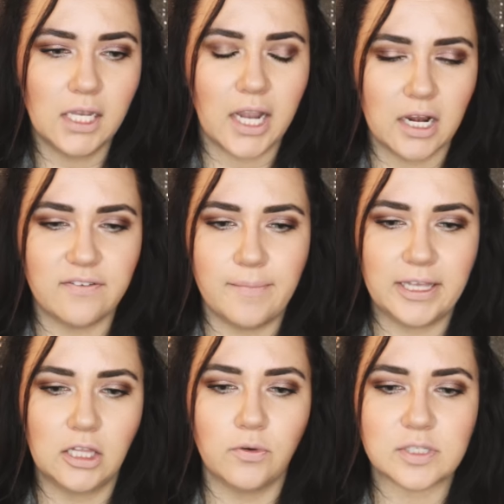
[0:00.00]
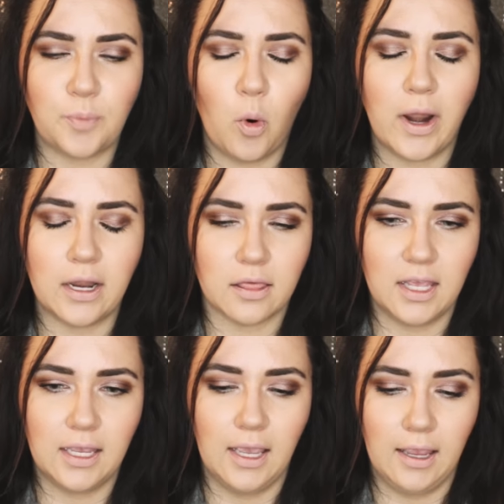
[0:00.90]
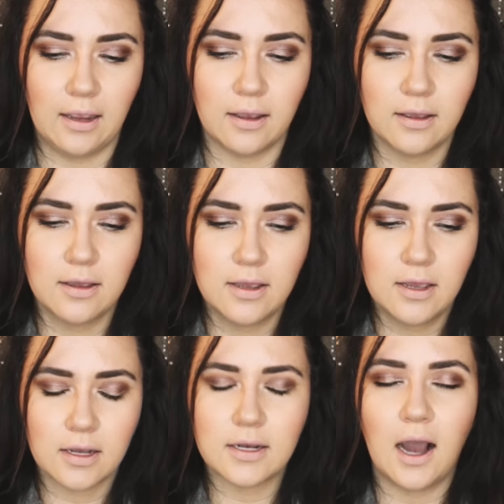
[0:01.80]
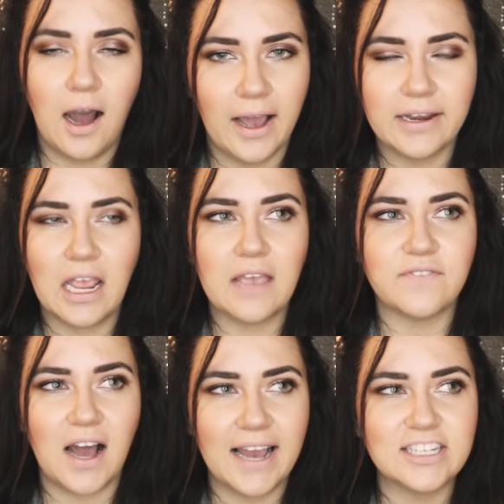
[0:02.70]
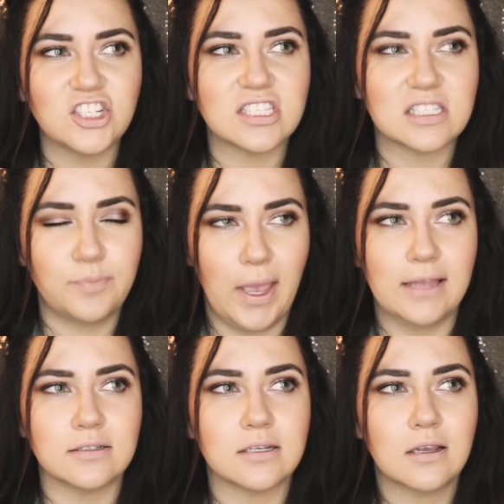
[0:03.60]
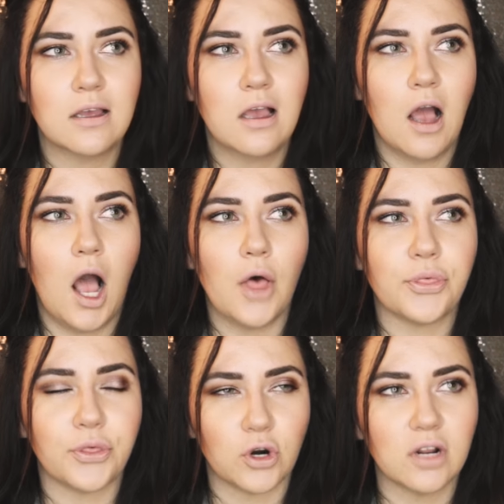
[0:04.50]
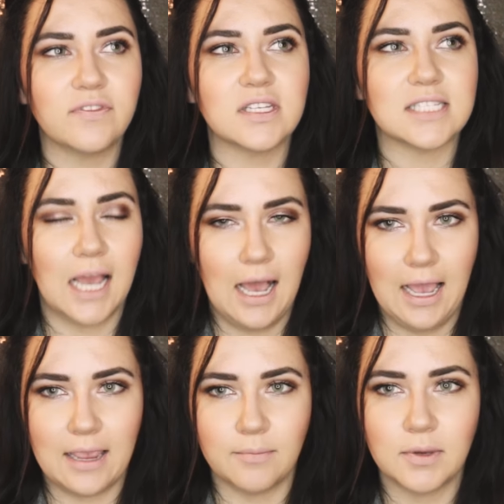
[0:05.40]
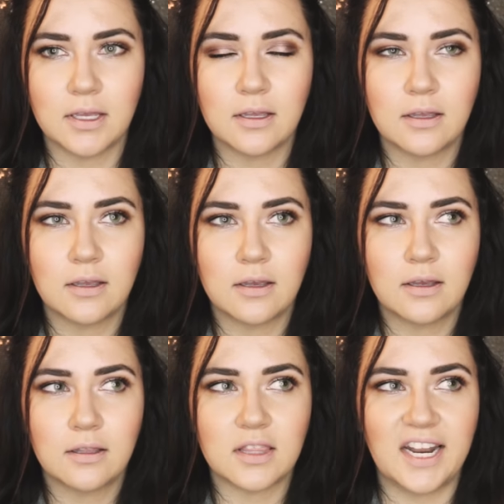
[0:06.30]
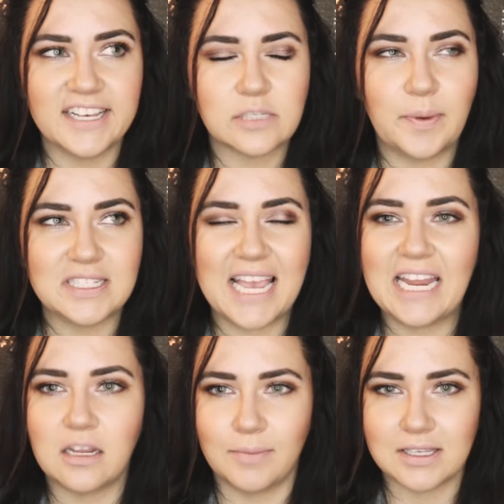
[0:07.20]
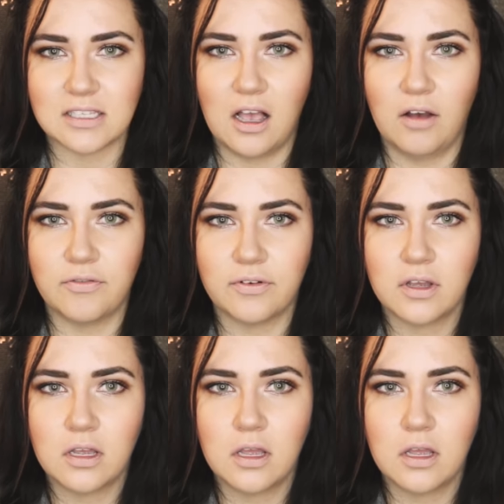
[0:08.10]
kind of at my lowest point thinking, God, if I just spent a third of the time that I spend hating myself,